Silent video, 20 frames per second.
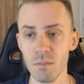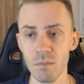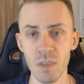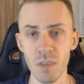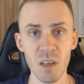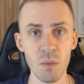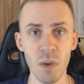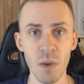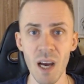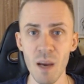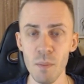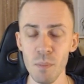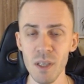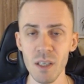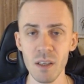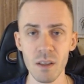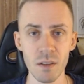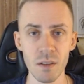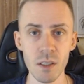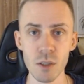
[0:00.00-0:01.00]
in my
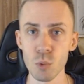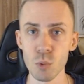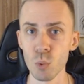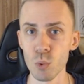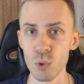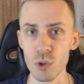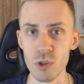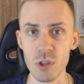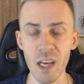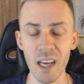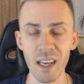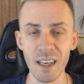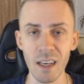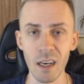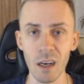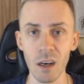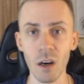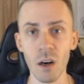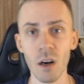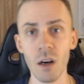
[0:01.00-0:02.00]
opinion this would tank
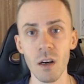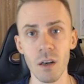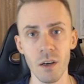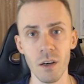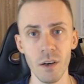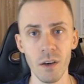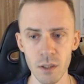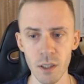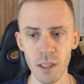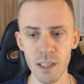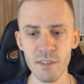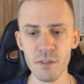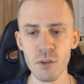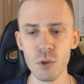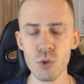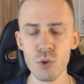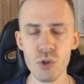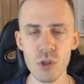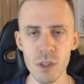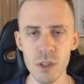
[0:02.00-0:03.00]
hard. If you
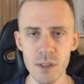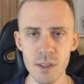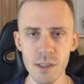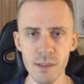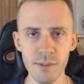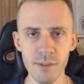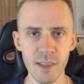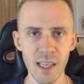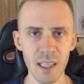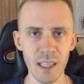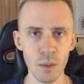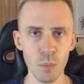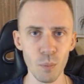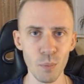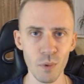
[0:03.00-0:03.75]
just develop